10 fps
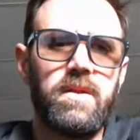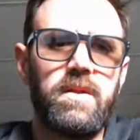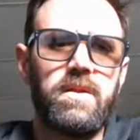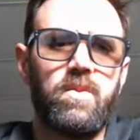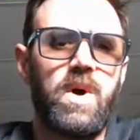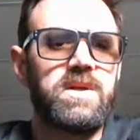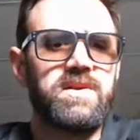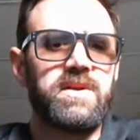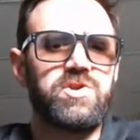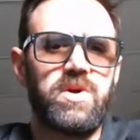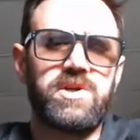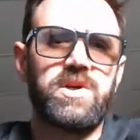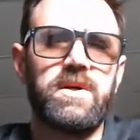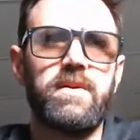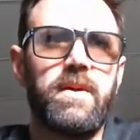walls of the
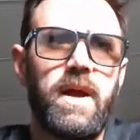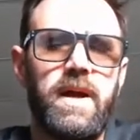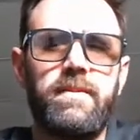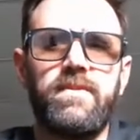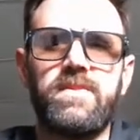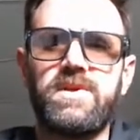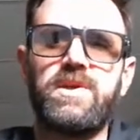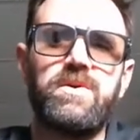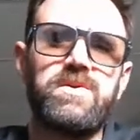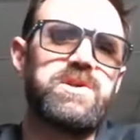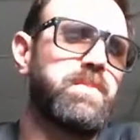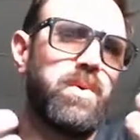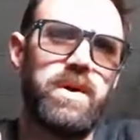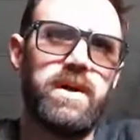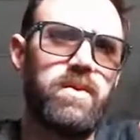structure to
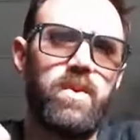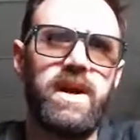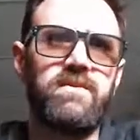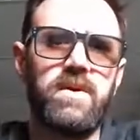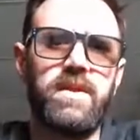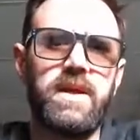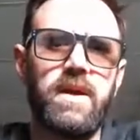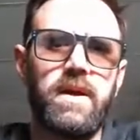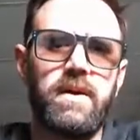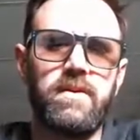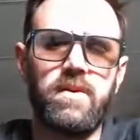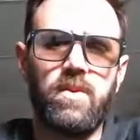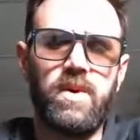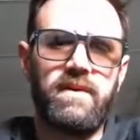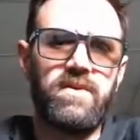support whatever the
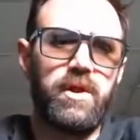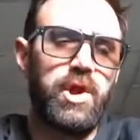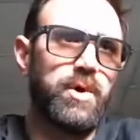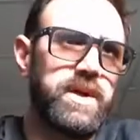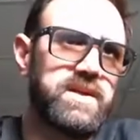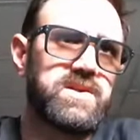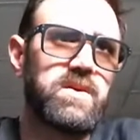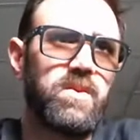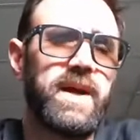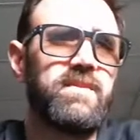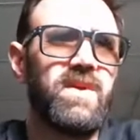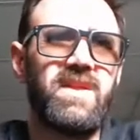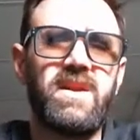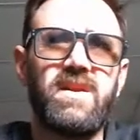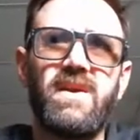load is, right? And
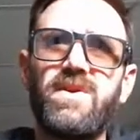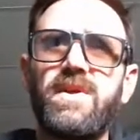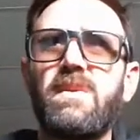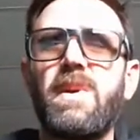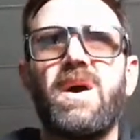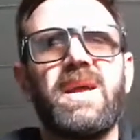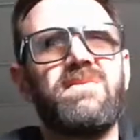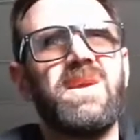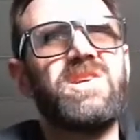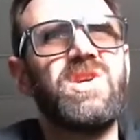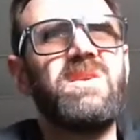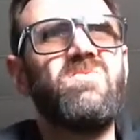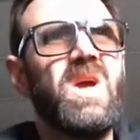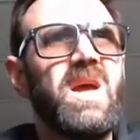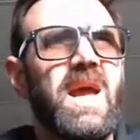then if you think about aviation
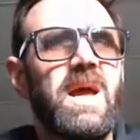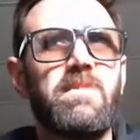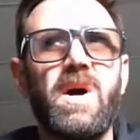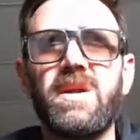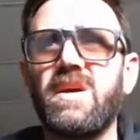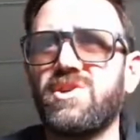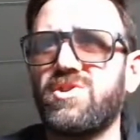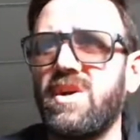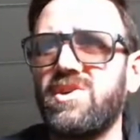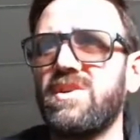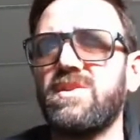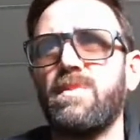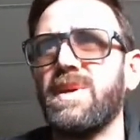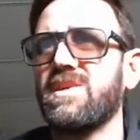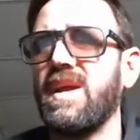and monocoque structures,
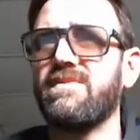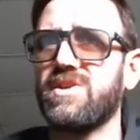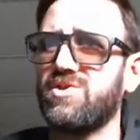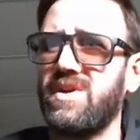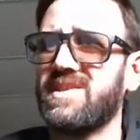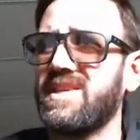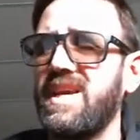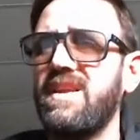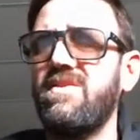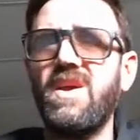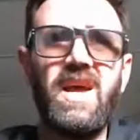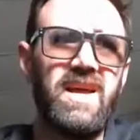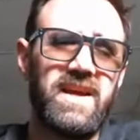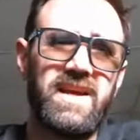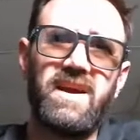you basically have a stressed skin
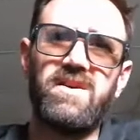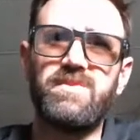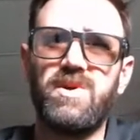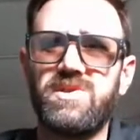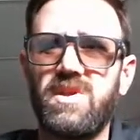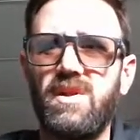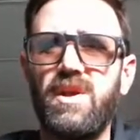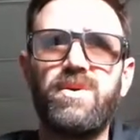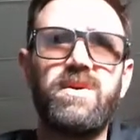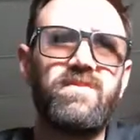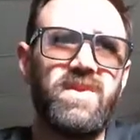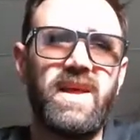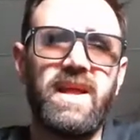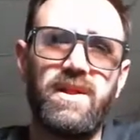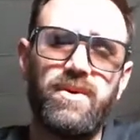that carries most of the load, and
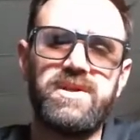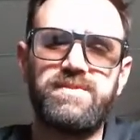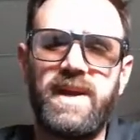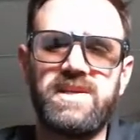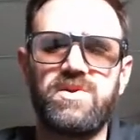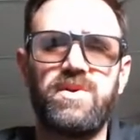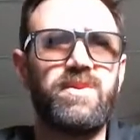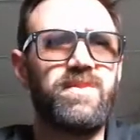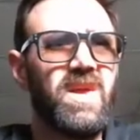that load is passed through